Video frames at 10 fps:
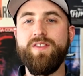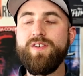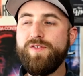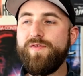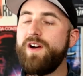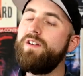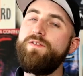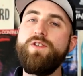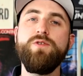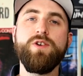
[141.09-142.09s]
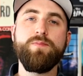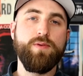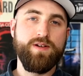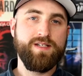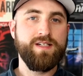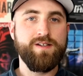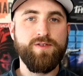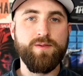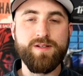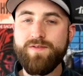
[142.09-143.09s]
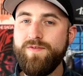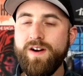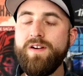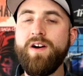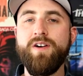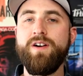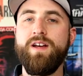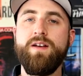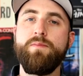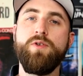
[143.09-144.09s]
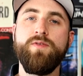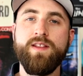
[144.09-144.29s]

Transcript: There's very few good points in this film. It's a very hard-hitting movie.